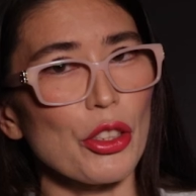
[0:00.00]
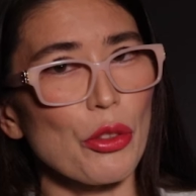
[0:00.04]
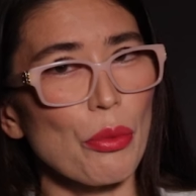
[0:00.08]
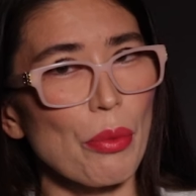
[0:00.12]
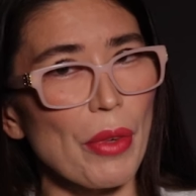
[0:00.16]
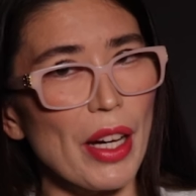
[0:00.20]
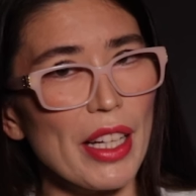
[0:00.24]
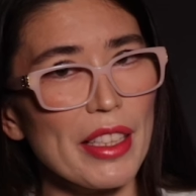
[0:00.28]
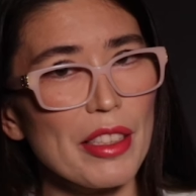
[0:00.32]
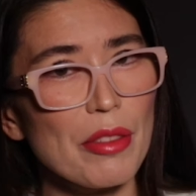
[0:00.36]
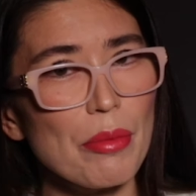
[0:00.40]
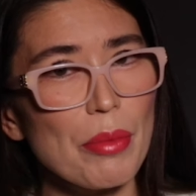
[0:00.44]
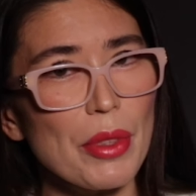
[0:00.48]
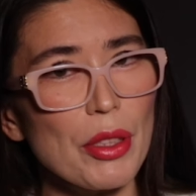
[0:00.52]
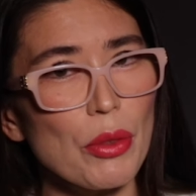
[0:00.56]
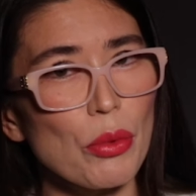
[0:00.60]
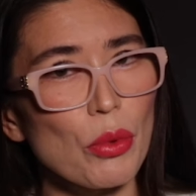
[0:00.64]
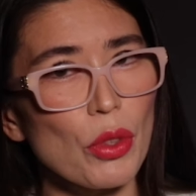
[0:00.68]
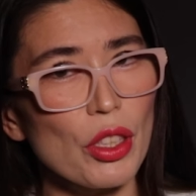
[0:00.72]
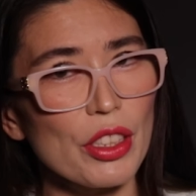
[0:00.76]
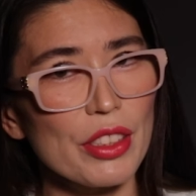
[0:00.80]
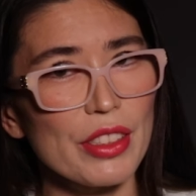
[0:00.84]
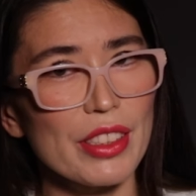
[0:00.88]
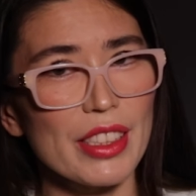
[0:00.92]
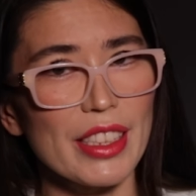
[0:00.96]
You might be
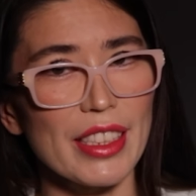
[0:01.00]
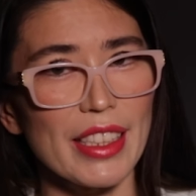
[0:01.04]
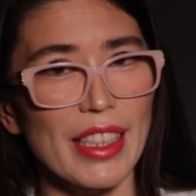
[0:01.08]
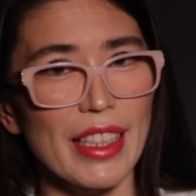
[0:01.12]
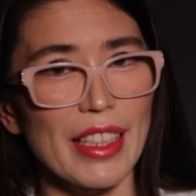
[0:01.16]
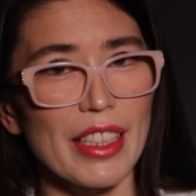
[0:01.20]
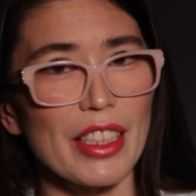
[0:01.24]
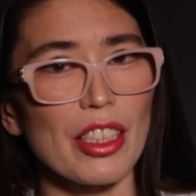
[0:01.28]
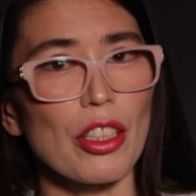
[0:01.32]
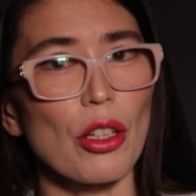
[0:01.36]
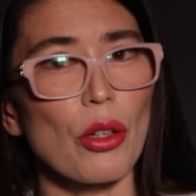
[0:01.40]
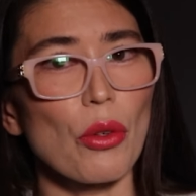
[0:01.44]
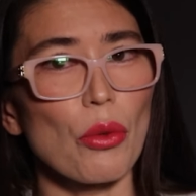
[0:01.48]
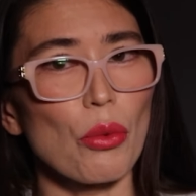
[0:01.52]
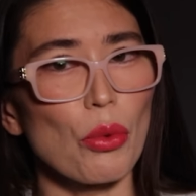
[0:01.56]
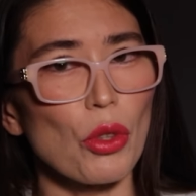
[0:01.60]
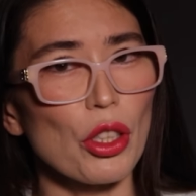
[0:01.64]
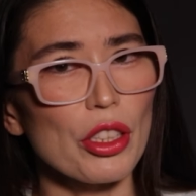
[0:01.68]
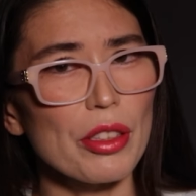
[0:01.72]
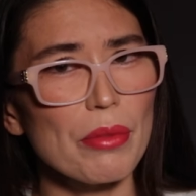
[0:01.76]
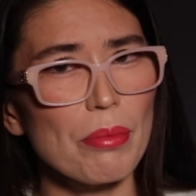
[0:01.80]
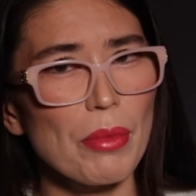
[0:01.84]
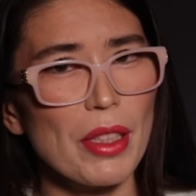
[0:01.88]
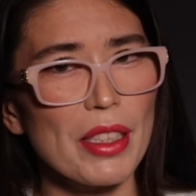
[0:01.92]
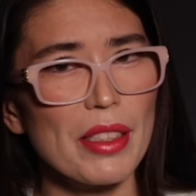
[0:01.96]
wondering
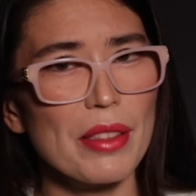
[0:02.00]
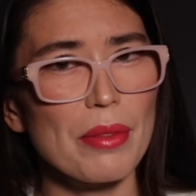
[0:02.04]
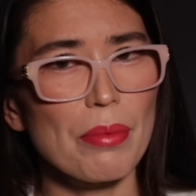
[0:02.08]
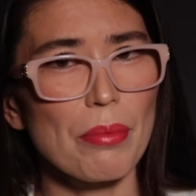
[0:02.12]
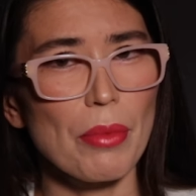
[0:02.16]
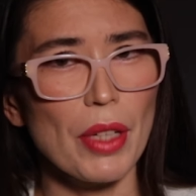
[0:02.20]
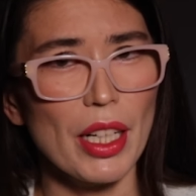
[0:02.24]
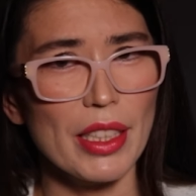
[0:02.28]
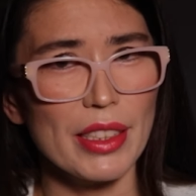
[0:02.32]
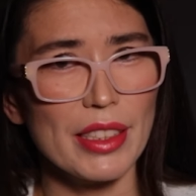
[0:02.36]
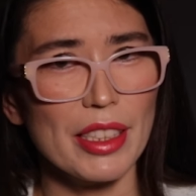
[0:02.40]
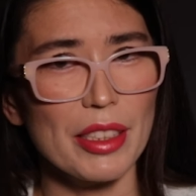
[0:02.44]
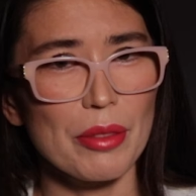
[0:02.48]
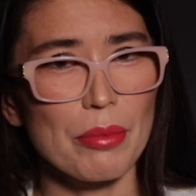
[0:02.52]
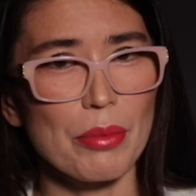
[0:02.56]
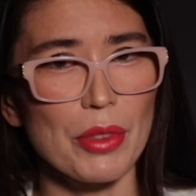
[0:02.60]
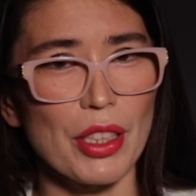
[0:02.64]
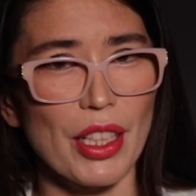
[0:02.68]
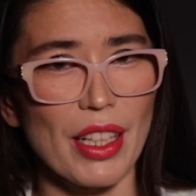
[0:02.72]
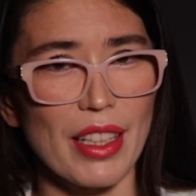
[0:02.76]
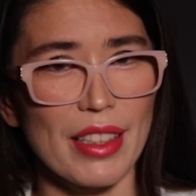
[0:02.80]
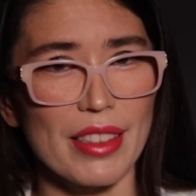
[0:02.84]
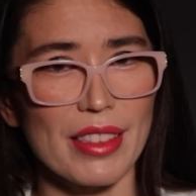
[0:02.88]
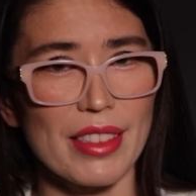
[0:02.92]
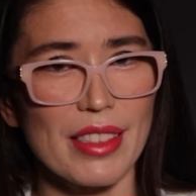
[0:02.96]
what mass-market
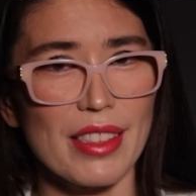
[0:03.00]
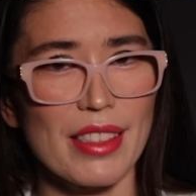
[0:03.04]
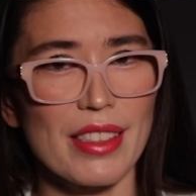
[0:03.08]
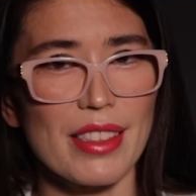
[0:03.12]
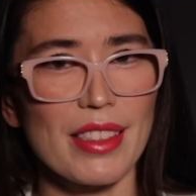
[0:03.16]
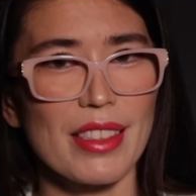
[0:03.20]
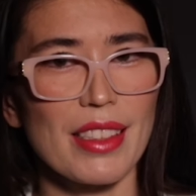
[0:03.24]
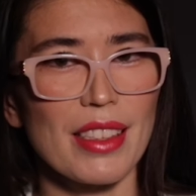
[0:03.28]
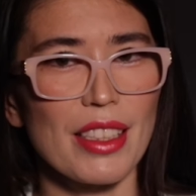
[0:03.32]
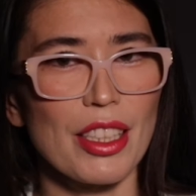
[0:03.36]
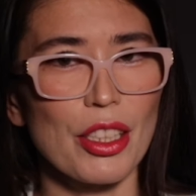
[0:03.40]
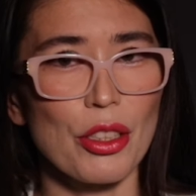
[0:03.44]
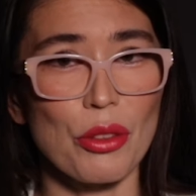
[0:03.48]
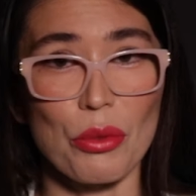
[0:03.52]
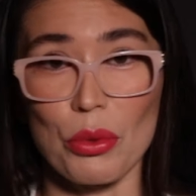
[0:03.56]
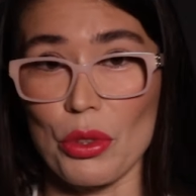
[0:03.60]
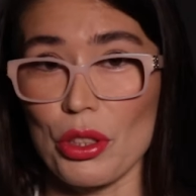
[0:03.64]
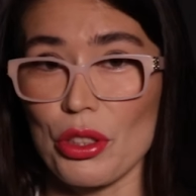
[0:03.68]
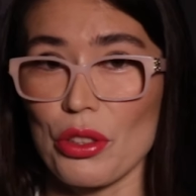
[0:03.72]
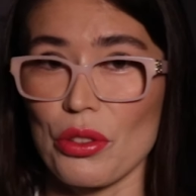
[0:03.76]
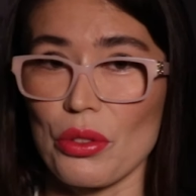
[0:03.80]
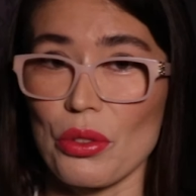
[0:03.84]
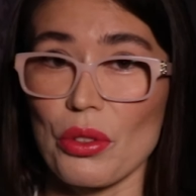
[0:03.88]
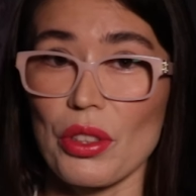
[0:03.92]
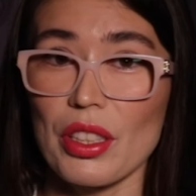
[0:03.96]
brands
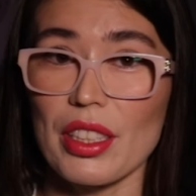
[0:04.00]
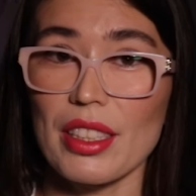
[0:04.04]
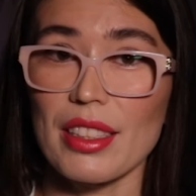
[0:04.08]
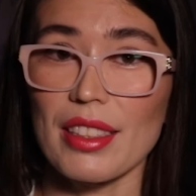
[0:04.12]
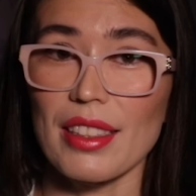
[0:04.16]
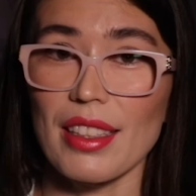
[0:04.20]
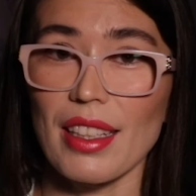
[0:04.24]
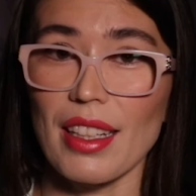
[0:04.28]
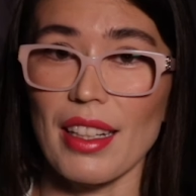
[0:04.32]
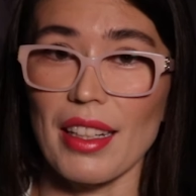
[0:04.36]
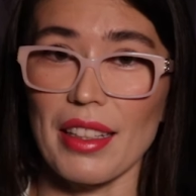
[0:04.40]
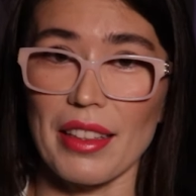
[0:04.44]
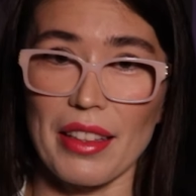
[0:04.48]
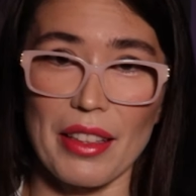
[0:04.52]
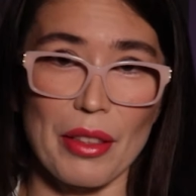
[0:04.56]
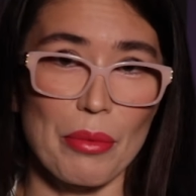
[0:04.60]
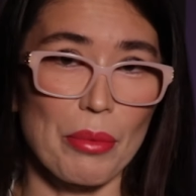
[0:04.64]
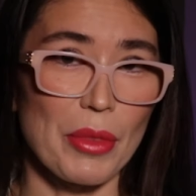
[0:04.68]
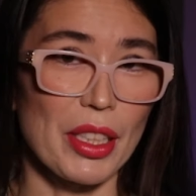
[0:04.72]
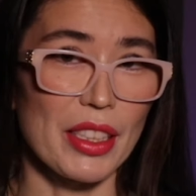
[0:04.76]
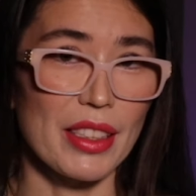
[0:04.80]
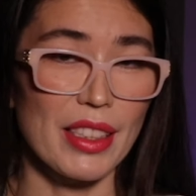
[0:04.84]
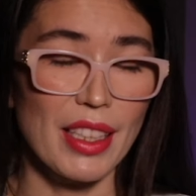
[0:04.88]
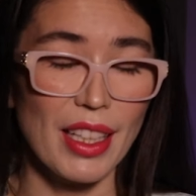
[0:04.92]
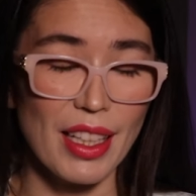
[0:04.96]
were doing at the
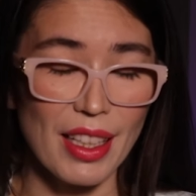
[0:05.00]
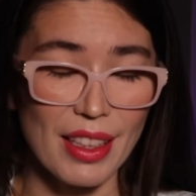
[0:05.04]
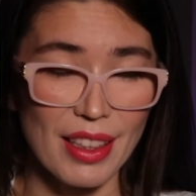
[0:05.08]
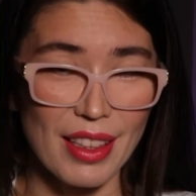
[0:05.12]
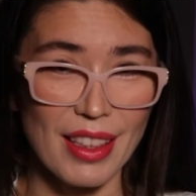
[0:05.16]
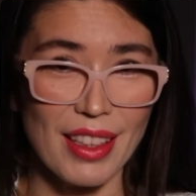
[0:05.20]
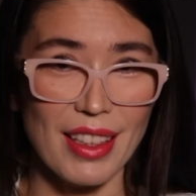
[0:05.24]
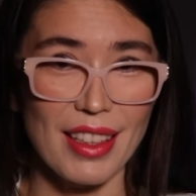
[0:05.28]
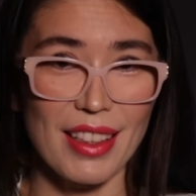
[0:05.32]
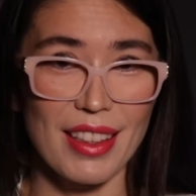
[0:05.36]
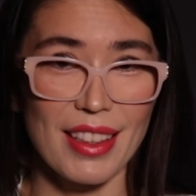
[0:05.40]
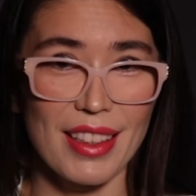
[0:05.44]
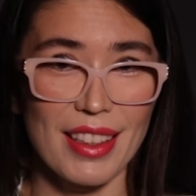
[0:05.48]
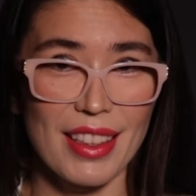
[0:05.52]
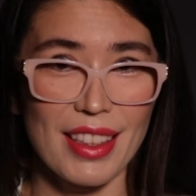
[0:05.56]
Met Gala.